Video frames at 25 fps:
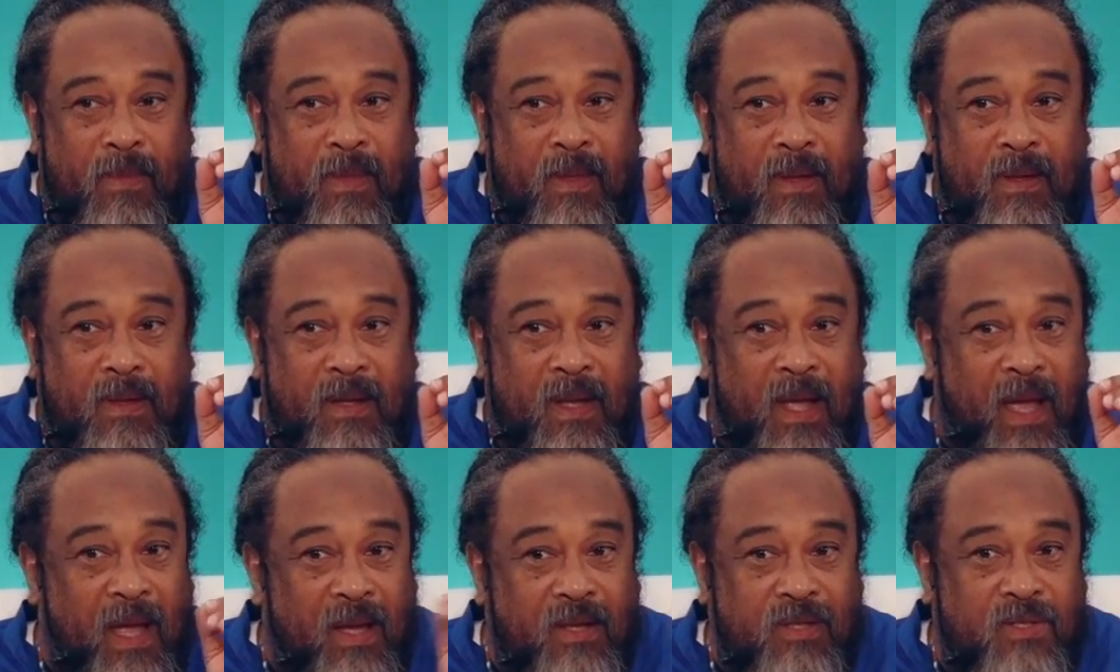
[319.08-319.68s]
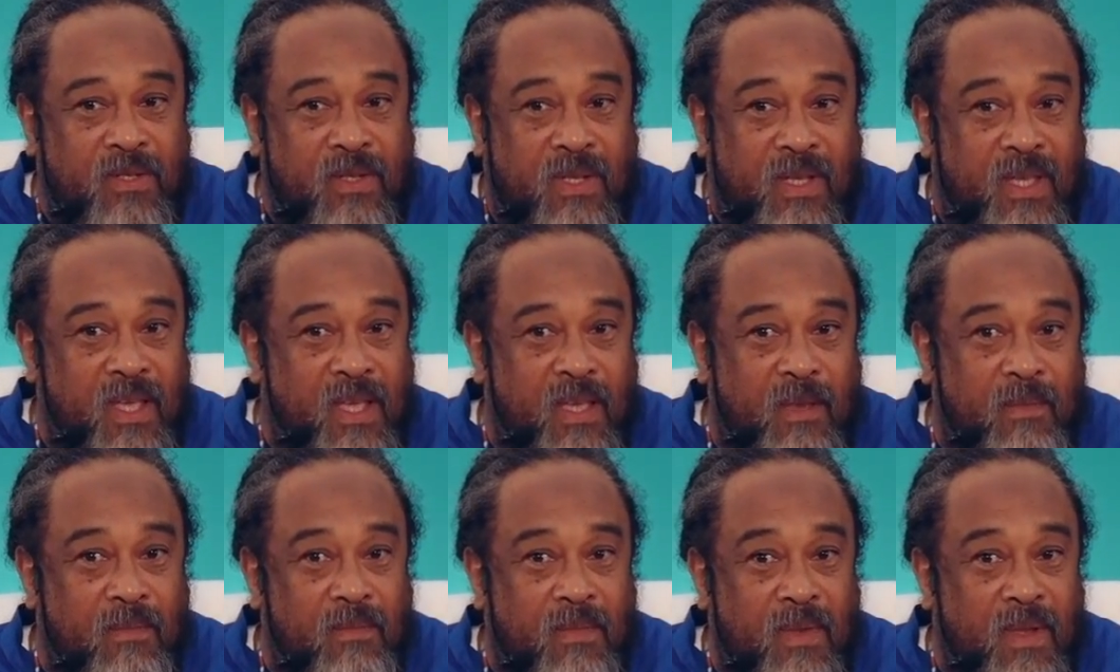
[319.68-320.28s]
The answer
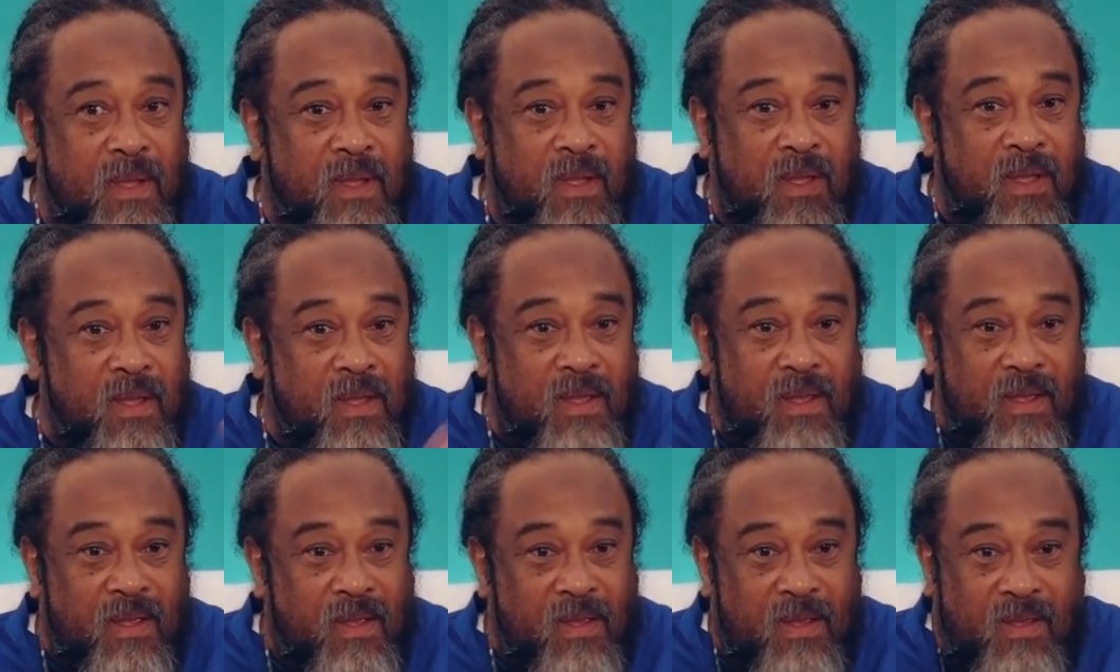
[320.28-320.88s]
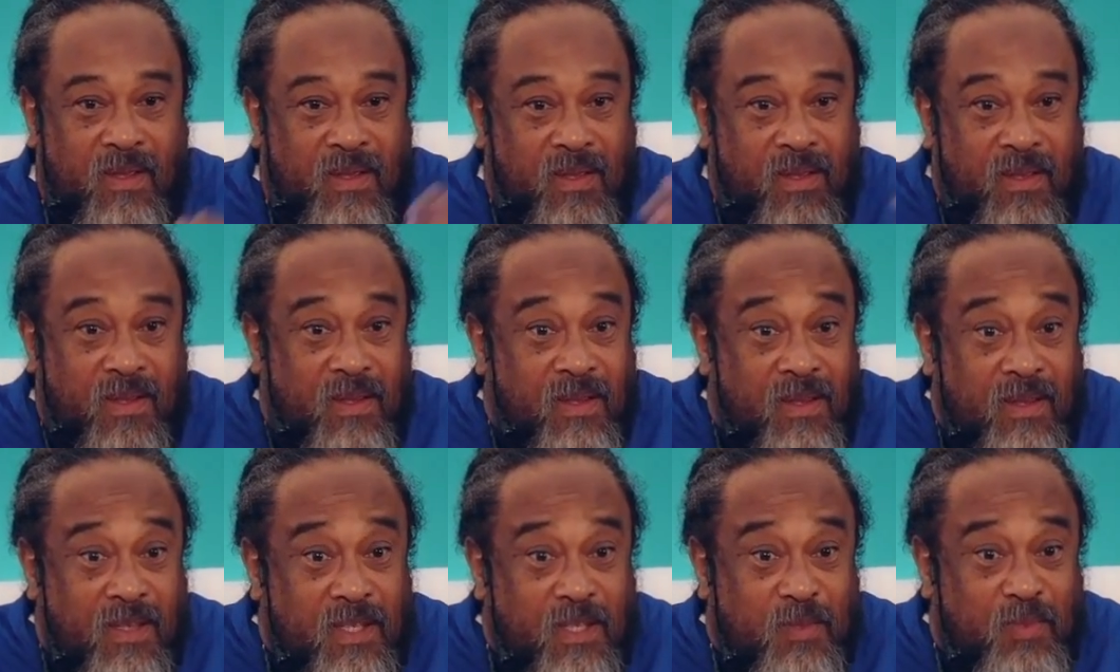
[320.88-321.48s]
came
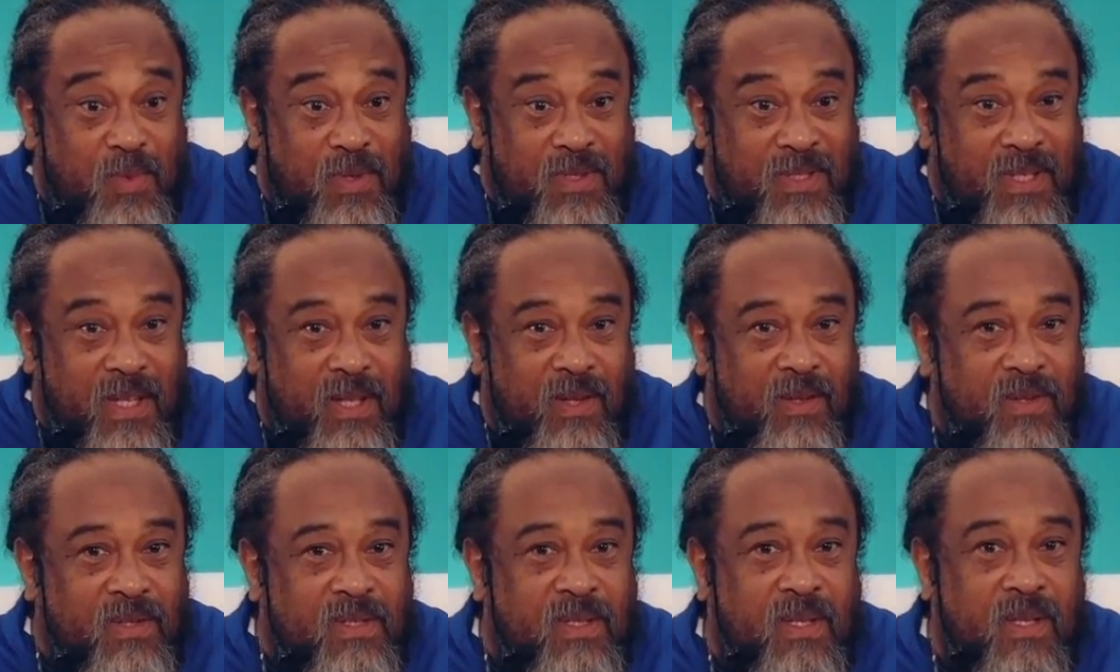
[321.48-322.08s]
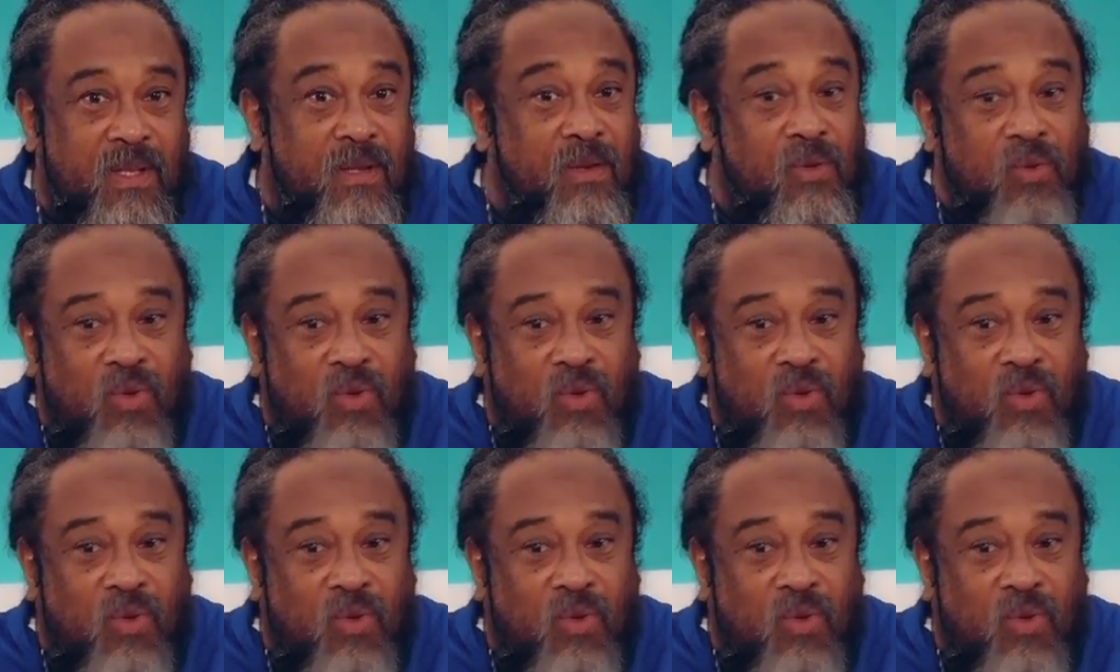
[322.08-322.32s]
spontaneously.